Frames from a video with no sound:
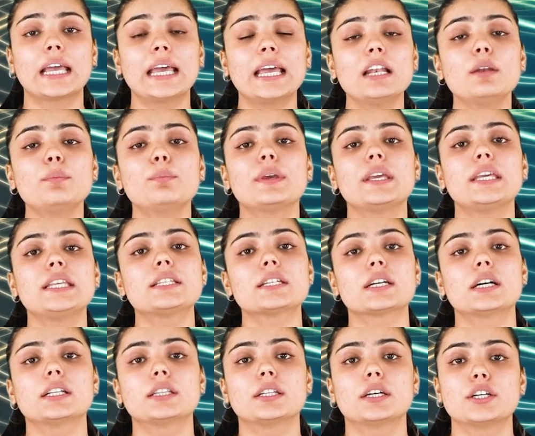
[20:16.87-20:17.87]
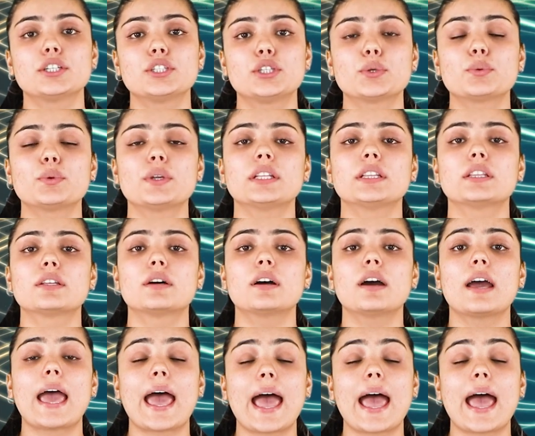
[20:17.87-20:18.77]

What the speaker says: help each other during the